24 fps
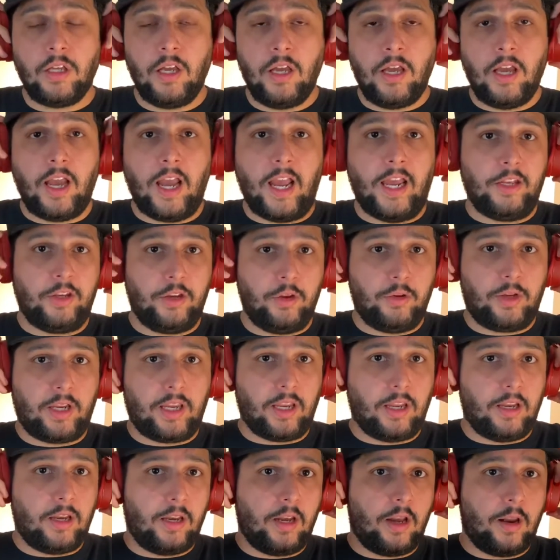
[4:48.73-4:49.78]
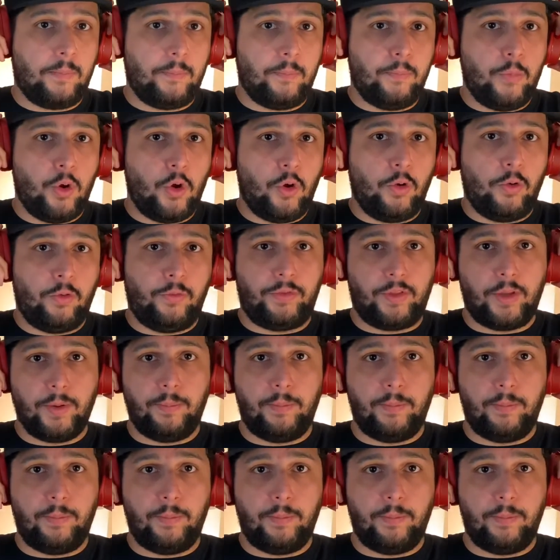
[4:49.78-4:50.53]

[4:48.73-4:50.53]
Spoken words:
and you can move the